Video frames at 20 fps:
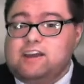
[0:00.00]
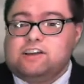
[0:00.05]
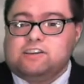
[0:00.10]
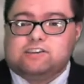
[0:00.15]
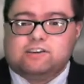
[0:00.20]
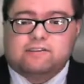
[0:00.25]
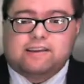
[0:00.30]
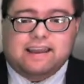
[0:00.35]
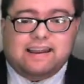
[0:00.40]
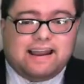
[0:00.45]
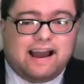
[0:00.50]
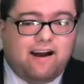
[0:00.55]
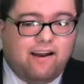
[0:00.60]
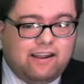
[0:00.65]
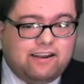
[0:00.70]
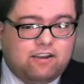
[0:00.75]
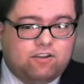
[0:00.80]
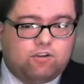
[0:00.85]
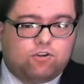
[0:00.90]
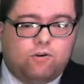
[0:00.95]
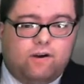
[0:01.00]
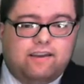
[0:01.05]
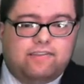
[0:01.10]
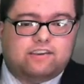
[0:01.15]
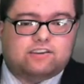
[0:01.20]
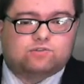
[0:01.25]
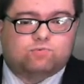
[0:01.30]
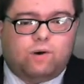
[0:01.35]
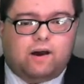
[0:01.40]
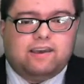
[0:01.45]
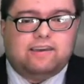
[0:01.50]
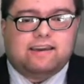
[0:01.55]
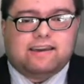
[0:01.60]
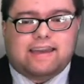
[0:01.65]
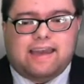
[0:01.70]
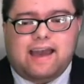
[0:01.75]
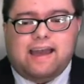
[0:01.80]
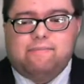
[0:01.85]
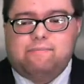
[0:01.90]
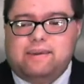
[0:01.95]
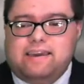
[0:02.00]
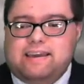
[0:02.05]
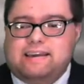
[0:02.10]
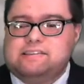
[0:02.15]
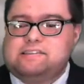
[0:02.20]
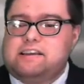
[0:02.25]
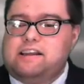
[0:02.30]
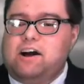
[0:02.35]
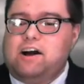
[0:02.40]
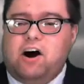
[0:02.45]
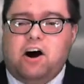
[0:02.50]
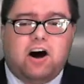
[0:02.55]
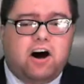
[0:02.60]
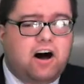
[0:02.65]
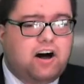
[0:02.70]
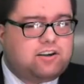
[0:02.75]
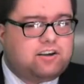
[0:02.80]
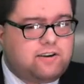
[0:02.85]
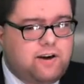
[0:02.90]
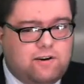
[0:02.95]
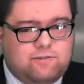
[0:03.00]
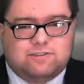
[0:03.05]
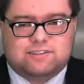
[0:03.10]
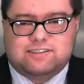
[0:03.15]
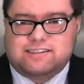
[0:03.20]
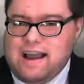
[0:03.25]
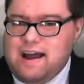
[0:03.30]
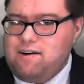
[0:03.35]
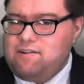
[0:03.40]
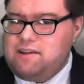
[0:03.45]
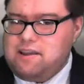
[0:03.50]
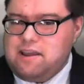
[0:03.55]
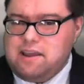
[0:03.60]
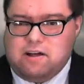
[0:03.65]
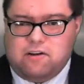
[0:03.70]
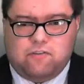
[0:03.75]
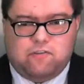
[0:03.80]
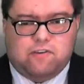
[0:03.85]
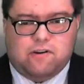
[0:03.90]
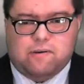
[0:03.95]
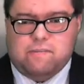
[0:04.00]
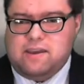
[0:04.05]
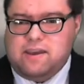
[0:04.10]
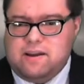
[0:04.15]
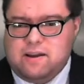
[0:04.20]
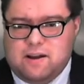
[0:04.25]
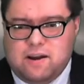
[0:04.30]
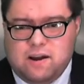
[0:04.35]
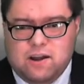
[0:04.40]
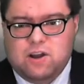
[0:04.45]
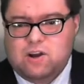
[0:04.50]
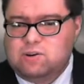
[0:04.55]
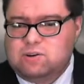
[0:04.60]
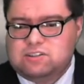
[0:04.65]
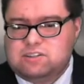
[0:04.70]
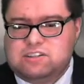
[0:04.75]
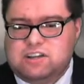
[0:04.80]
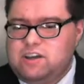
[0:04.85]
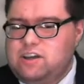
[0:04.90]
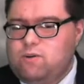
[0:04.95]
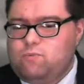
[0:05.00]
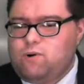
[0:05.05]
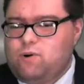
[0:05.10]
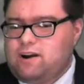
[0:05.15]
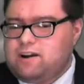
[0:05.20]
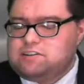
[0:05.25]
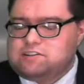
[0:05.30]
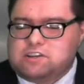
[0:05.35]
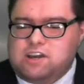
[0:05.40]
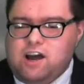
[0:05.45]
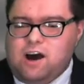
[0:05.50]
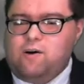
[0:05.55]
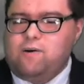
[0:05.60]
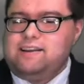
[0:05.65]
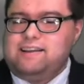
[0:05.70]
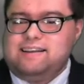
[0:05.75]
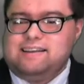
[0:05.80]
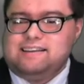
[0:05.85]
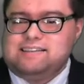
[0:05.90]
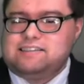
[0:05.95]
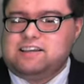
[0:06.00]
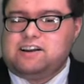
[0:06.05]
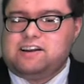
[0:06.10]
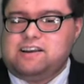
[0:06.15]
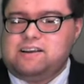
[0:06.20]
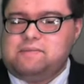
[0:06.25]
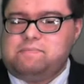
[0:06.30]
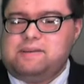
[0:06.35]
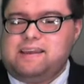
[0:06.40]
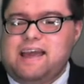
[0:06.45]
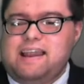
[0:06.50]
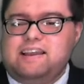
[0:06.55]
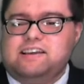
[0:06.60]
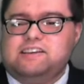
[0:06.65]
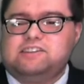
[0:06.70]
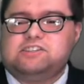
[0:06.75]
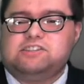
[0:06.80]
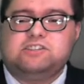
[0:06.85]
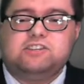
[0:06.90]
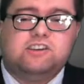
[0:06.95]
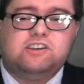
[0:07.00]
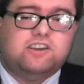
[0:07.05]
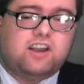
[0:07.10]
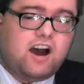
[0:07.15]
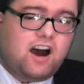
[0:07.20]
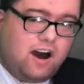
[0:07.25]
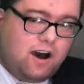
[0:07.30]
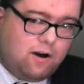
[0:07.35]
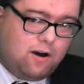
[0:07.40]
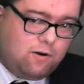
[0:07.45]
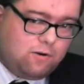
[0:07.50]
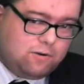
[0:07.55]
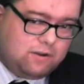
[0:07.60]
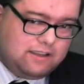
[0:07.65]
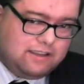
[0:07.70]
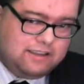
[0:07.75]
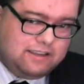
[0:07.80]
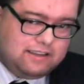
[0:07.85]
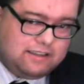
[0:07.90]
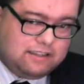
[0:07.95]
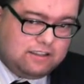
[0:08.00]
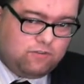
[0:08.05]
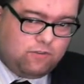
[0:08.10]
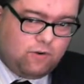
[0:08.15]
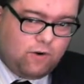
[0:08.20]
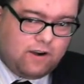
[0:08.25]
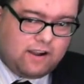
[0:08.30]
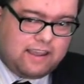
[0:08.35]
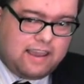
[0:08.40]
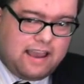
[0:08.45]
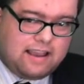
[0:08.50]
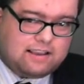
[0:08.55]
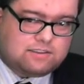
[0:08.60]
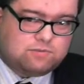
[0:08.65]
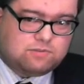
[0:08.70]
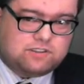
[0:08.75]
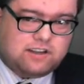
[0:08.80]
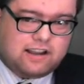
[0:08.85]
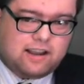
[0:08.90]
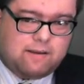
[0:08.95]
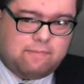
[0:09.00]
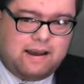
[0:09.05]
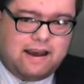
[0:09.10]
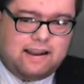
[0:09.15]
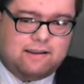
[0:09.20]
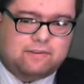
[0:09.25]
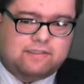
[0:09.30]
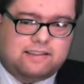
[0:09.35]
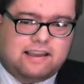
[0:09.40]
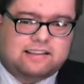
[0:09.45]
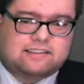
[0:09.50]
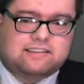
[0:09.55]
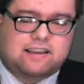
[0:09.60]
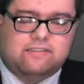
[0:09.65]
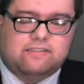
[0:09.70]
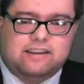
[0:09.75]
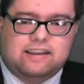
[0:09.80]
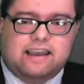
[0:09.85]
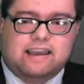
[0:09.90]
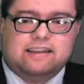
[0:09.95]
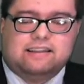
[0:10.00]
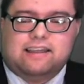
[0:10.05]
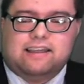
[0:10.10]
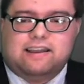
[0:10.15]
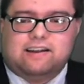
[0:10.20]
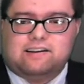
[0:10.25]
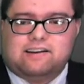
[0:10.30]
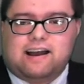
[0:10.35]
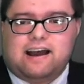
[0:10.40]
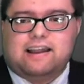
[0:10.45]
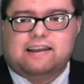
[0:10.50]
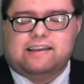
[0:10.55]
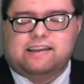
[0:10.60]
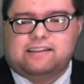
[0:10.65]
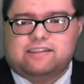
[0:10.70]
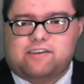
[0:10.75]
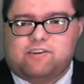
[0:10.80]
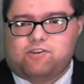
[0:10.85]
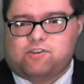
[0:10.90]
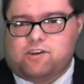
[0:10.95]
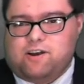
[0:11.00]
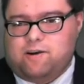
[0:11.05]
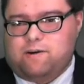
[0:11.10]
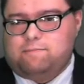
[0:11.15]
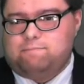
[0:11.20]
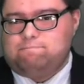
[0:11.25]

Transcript: So get out and enjoy this while you can, because it all goes downhill from here. We'll tell you where it's going and is there going to be any snow in the forecast. We'll talk about it with that 7-day later on in the show.